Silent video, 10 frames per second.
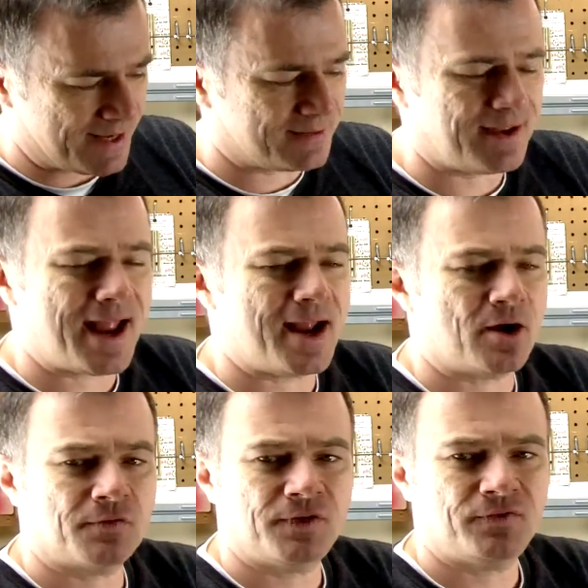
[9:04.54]
into
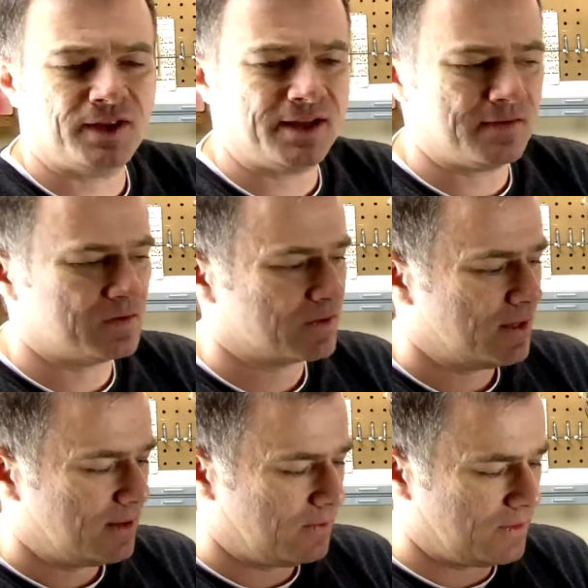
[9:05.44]
AR-15s,
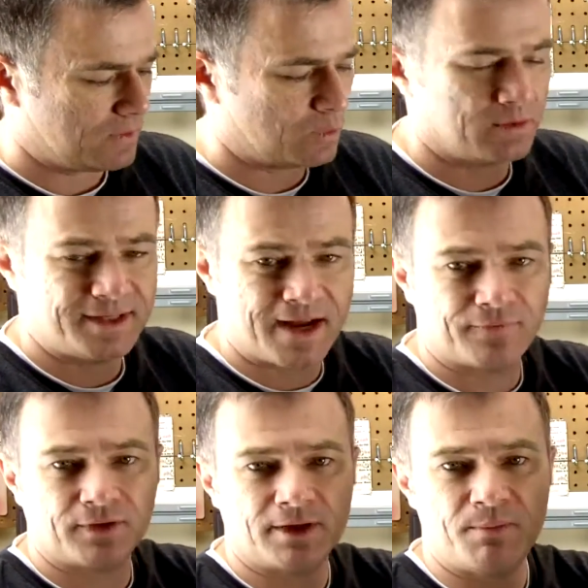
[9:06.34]
this would
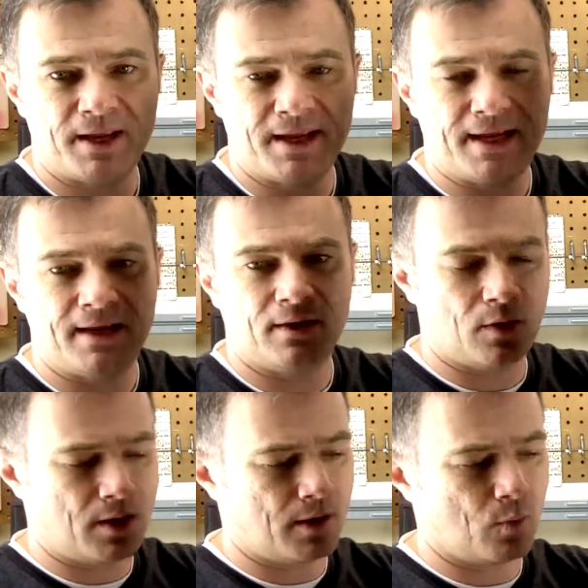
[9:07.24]
definitely be
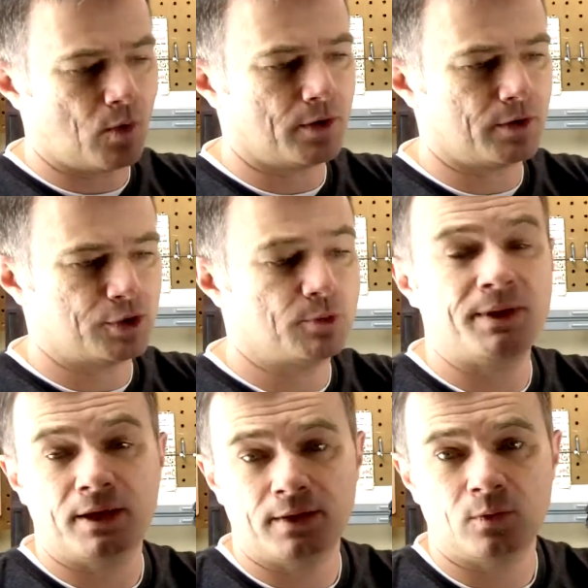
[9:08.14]
should
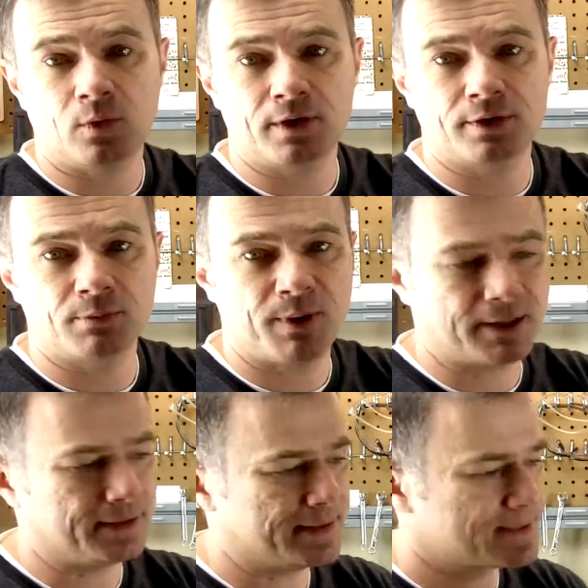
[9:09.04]
be one on your
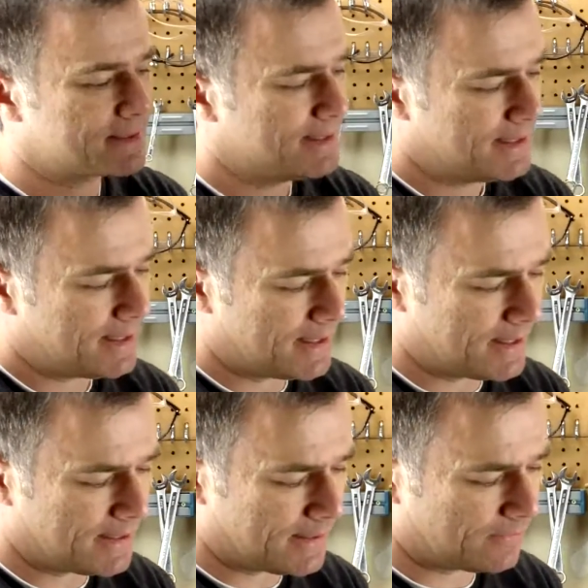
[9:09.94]
bucket list
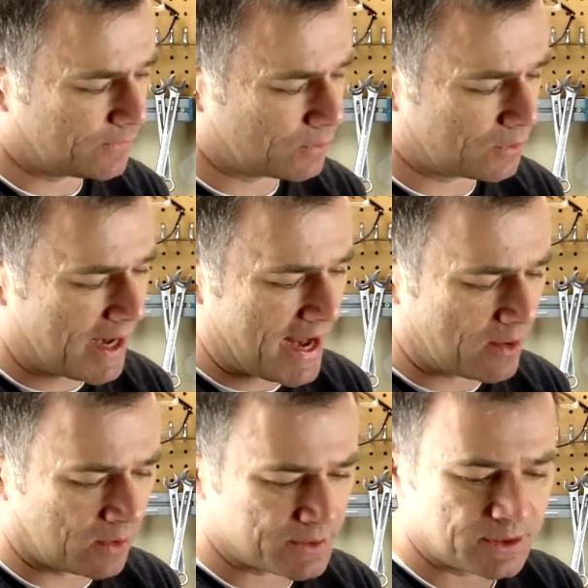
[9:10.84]
for
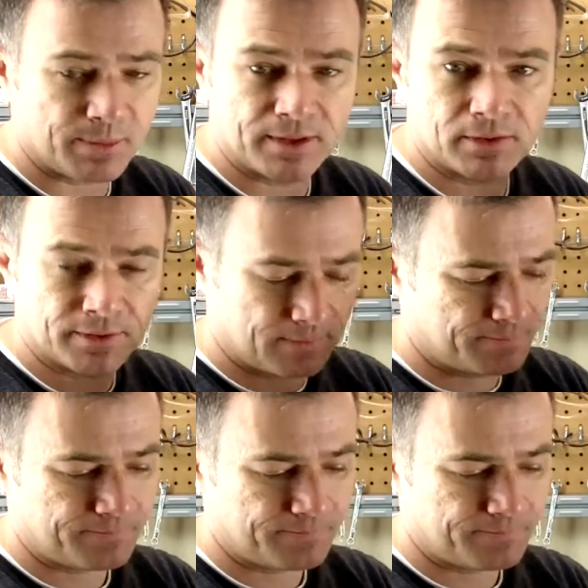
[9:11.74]
ARs to build.